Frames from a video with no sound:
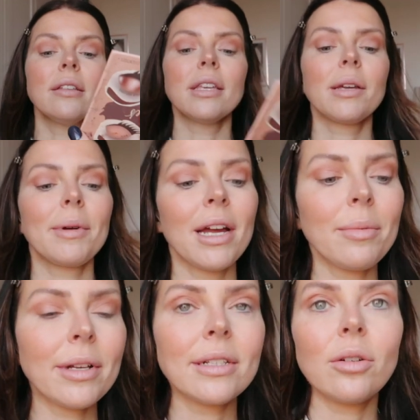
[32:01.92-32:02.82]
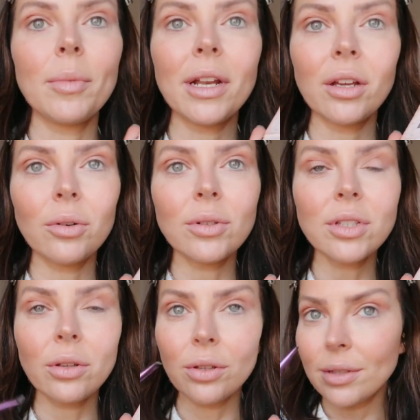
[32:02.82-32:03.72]
to thicken my eyebrows up, and I
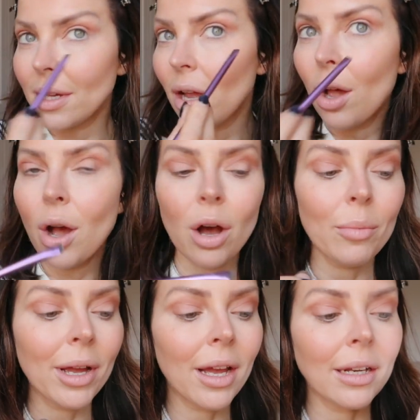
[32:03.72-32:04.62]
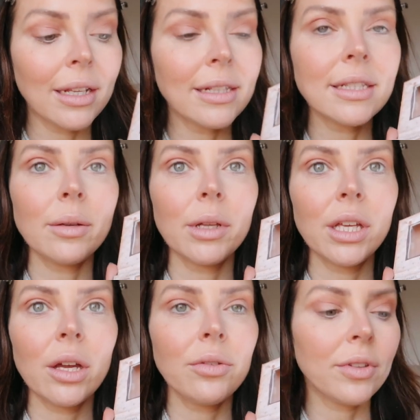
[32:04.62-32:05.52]
also use it on my eyelids. So I'm going
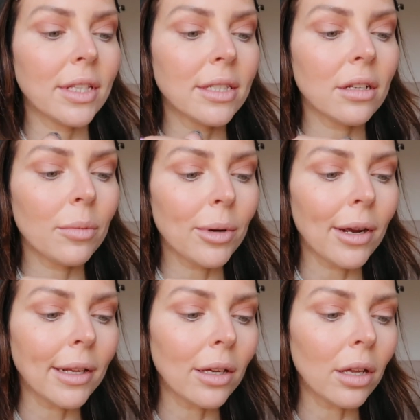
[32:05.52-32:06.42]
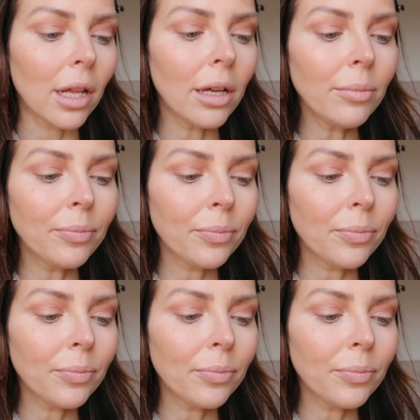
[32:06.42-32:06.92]
to go for this dark brownie colour.